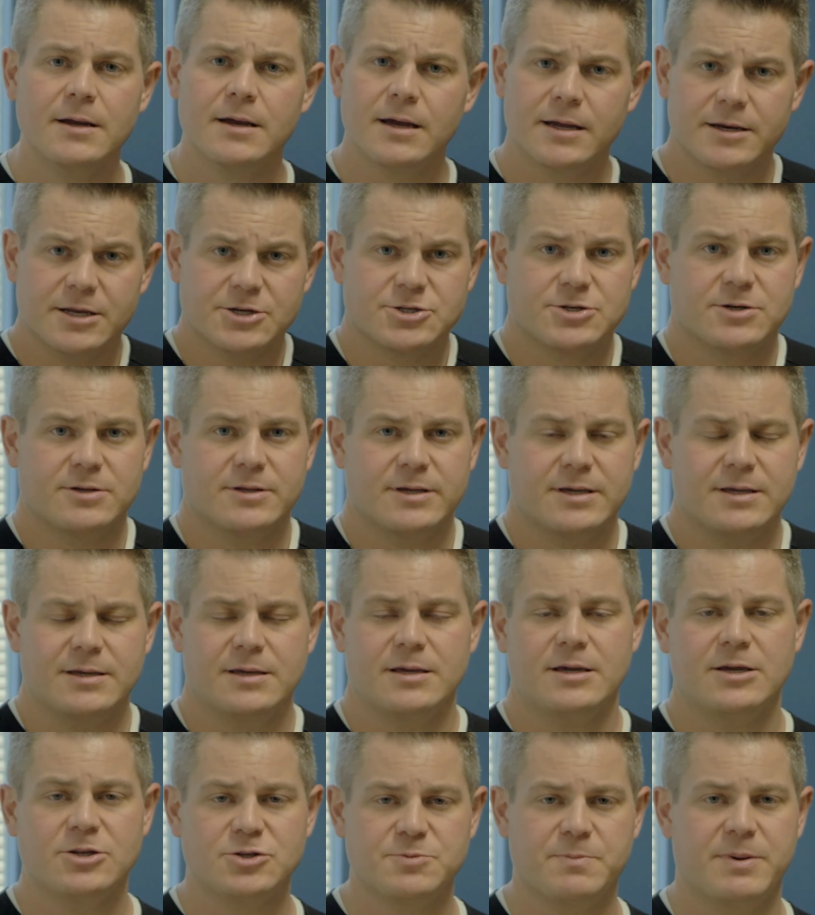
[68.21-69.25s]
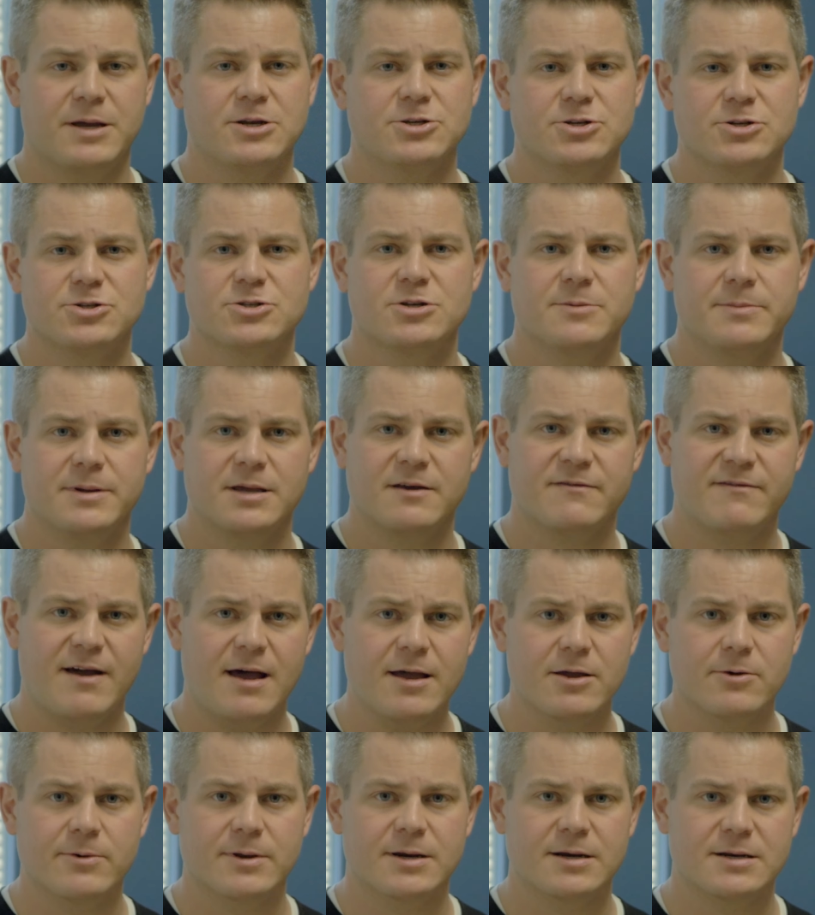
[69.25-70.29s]
Additionally, each patient should be
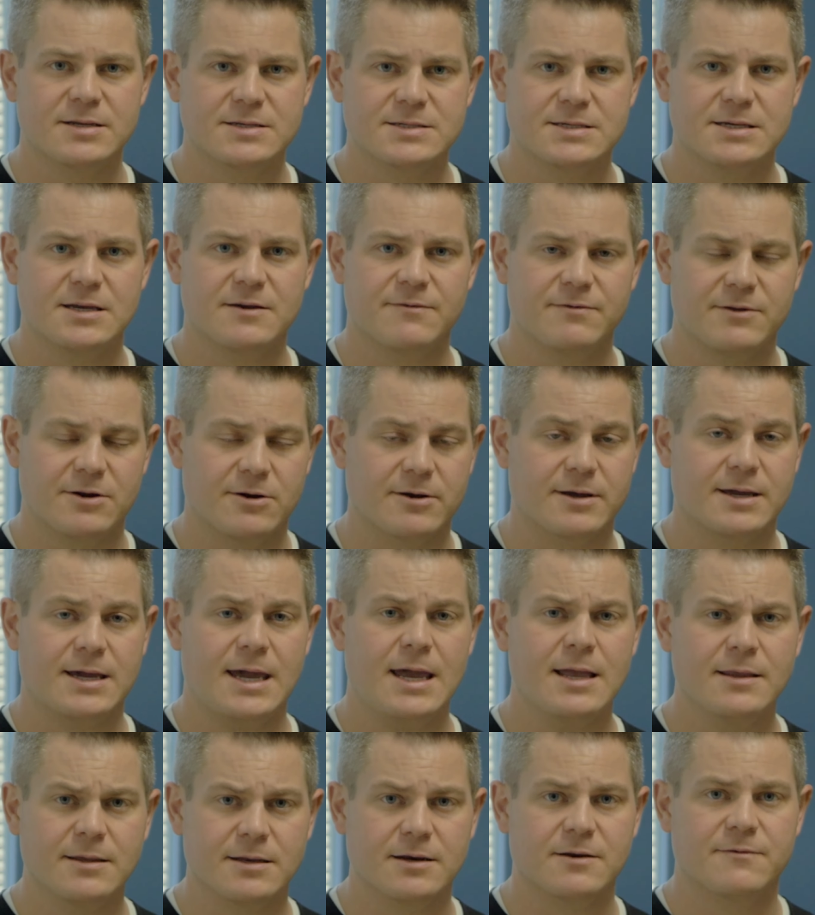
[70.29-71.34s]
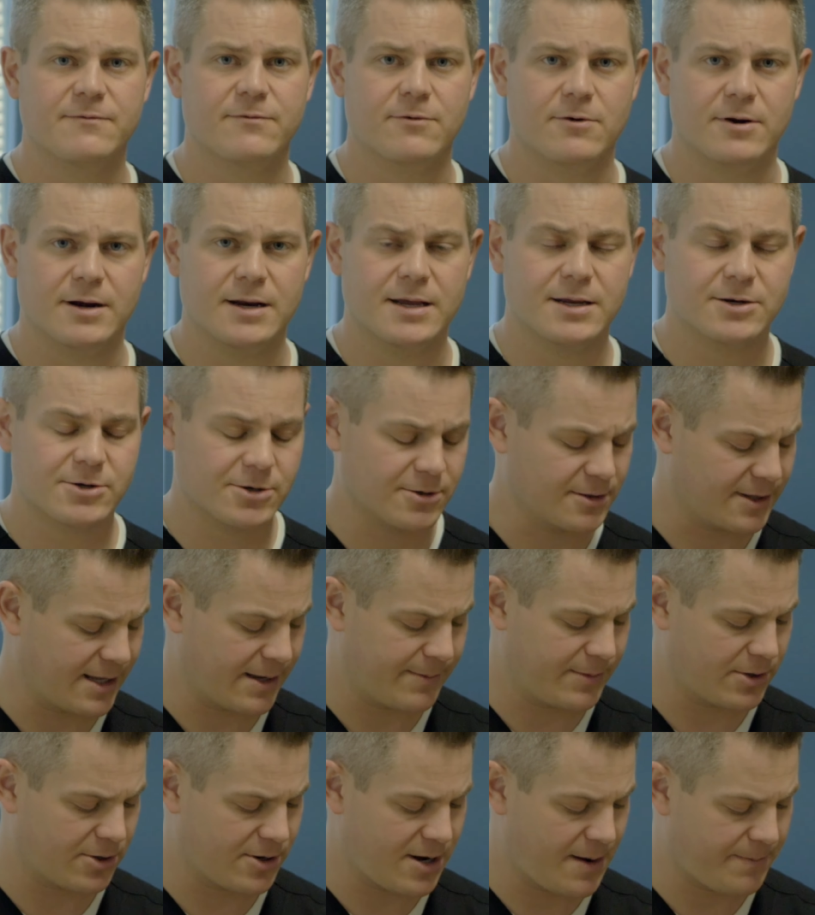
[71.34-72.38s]
evaluated to see if they're a candidate for an
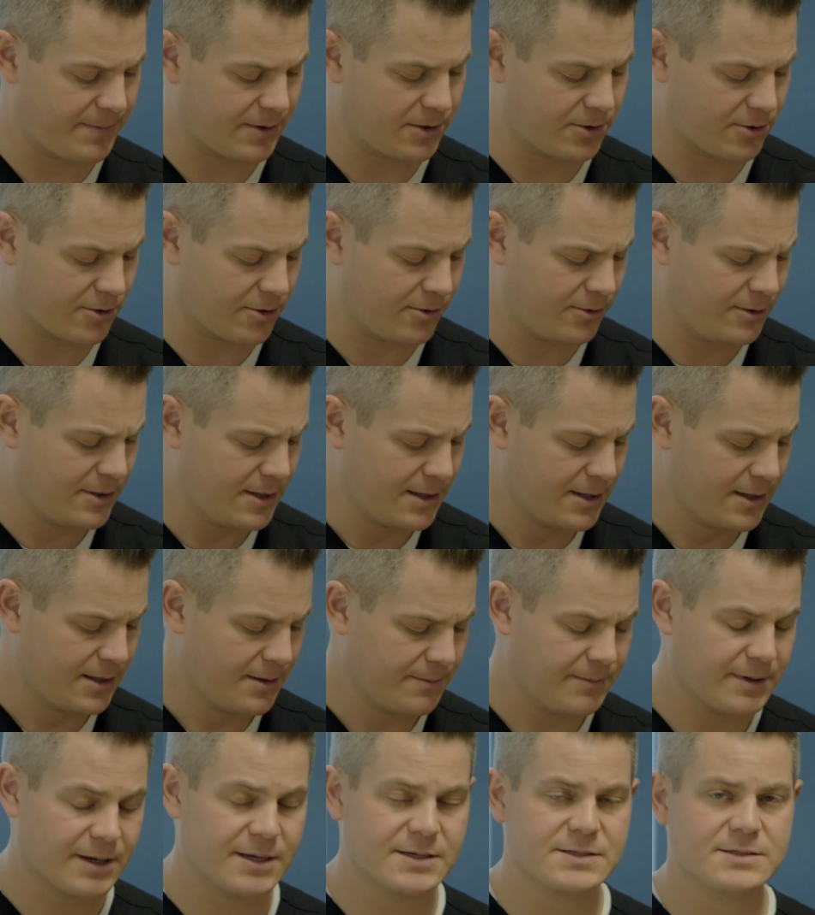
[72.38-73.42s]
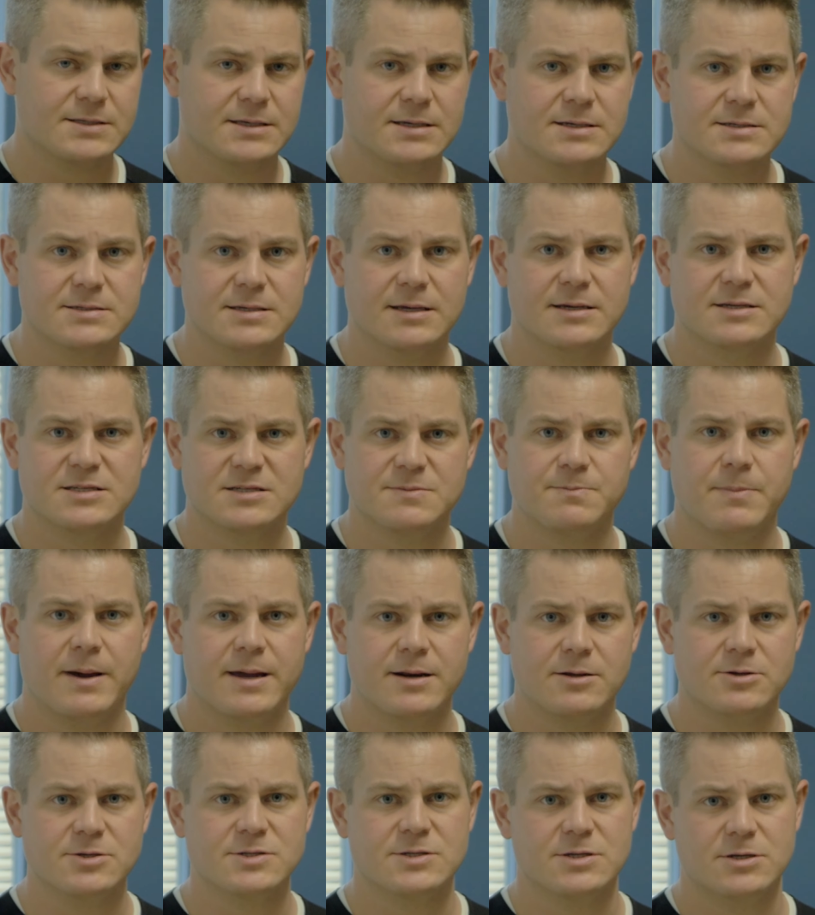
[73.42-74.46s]
interlaminar epidural, because things like
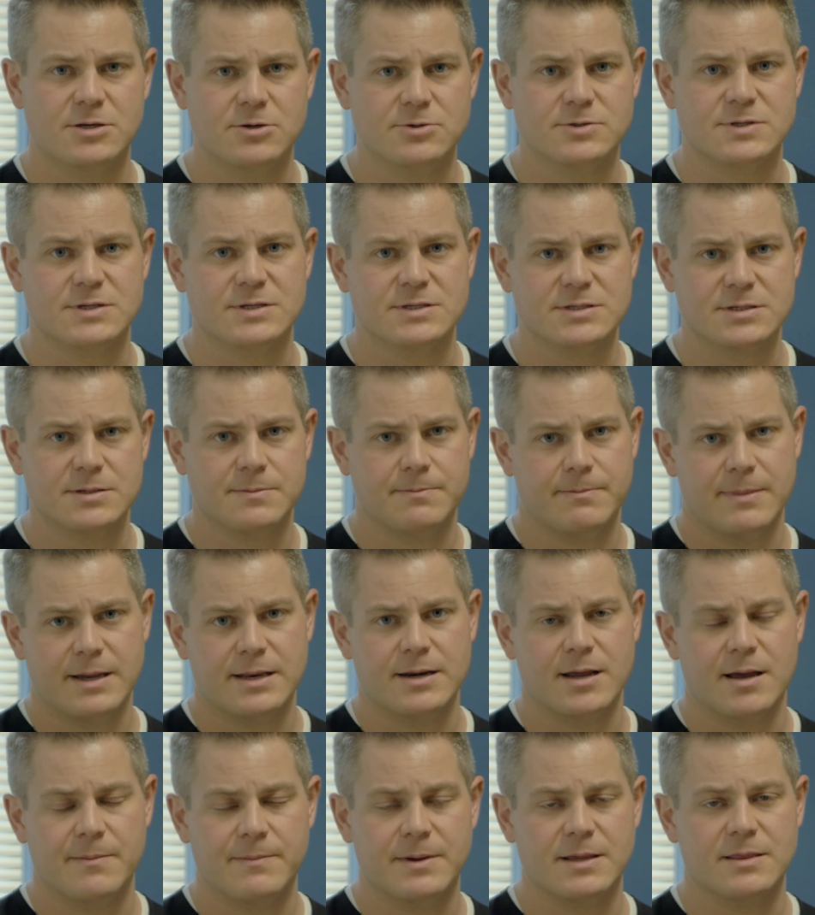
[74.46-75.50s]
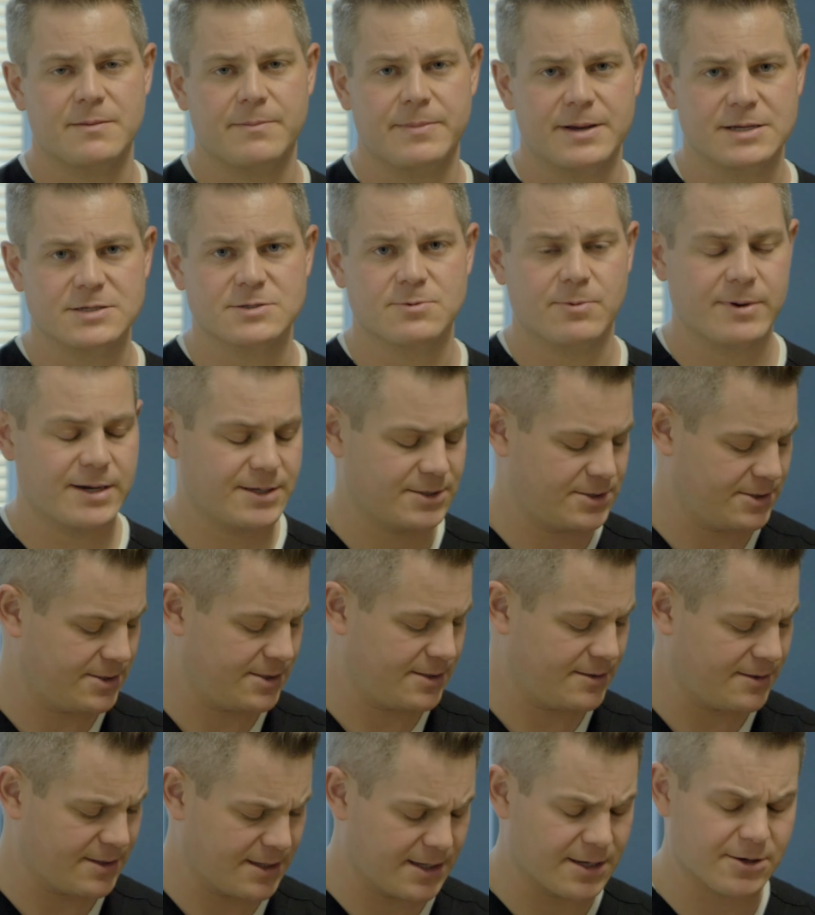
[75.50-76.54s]
spinal stenosis may not be the best way to,
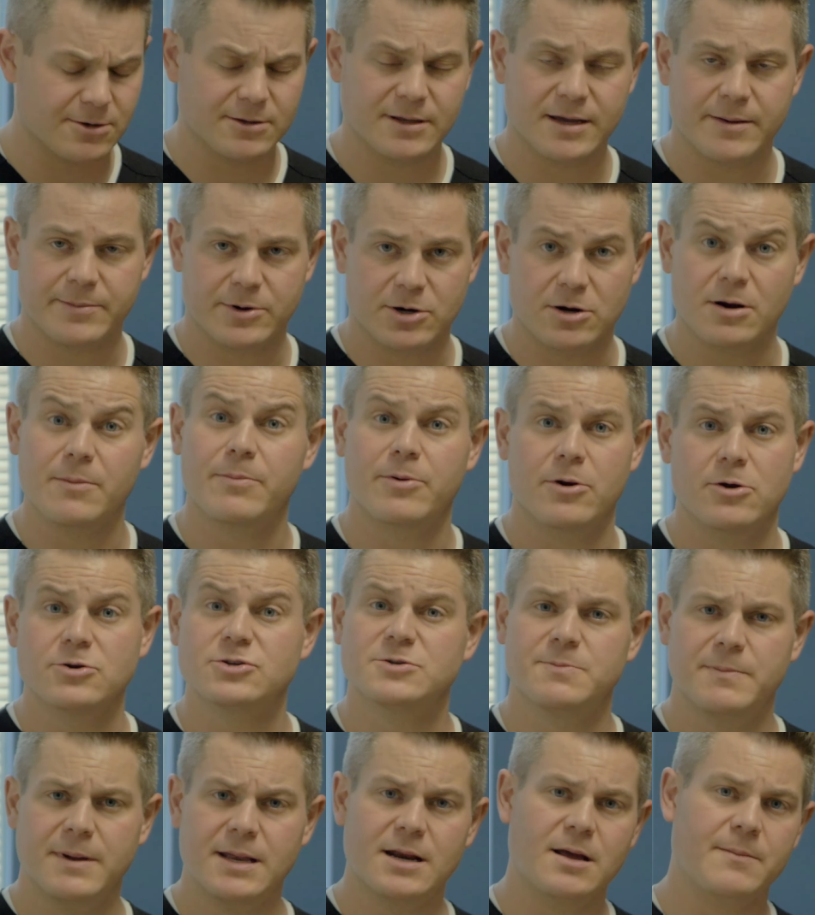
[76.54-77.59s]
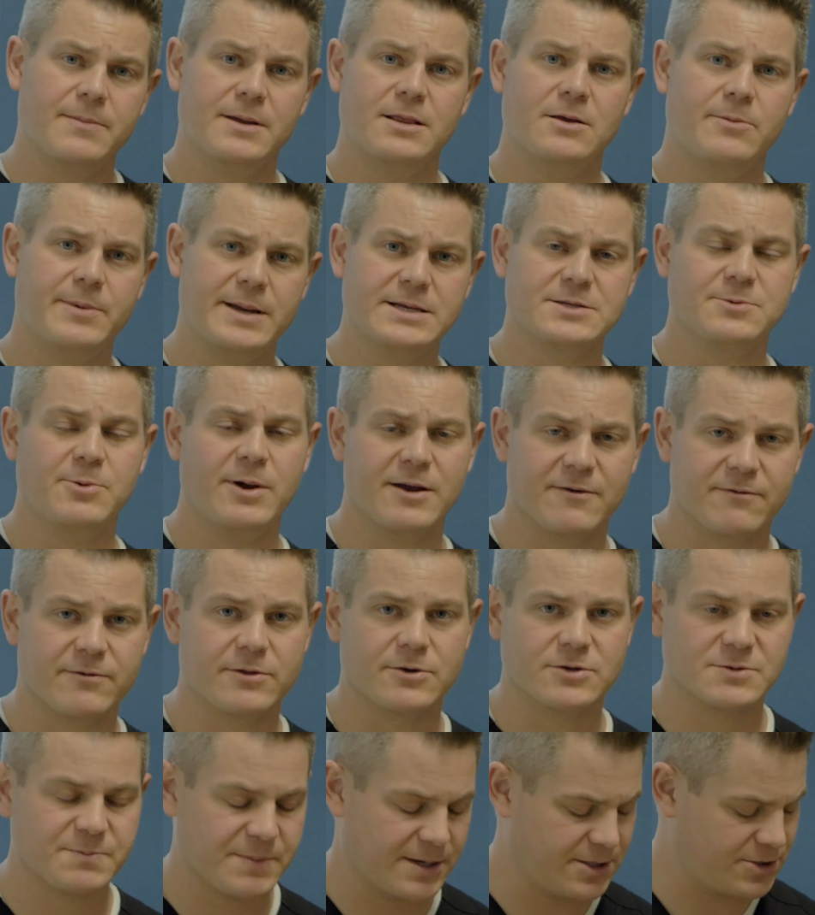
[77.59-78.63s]
the interlaminar approach may not be the best way for
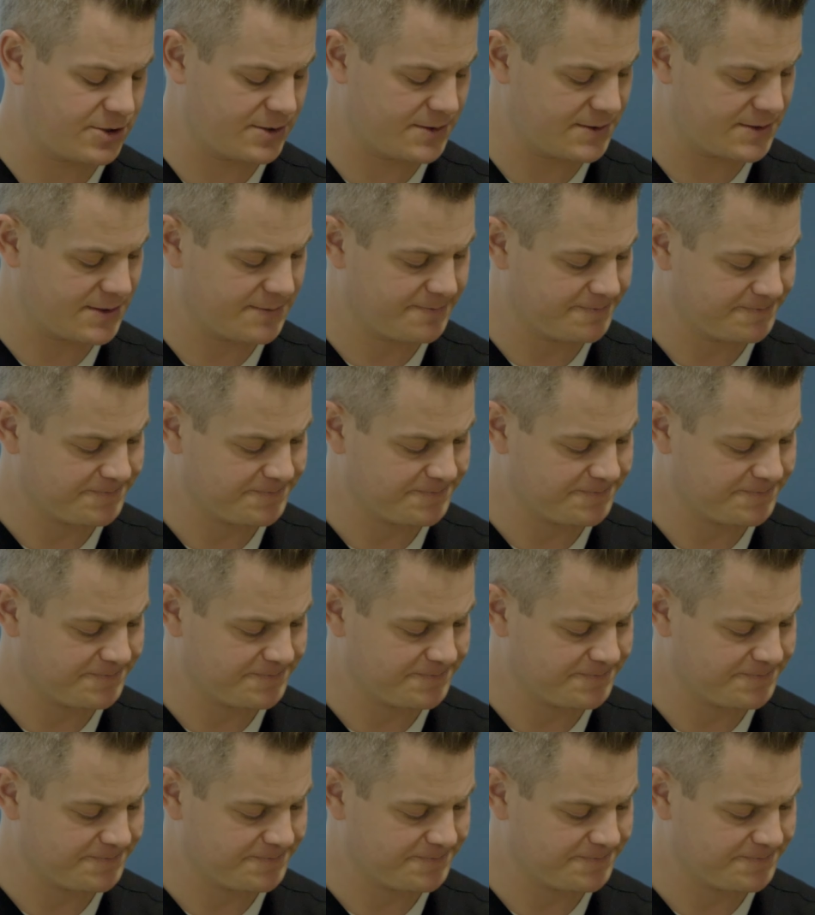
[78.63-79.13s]
those patients.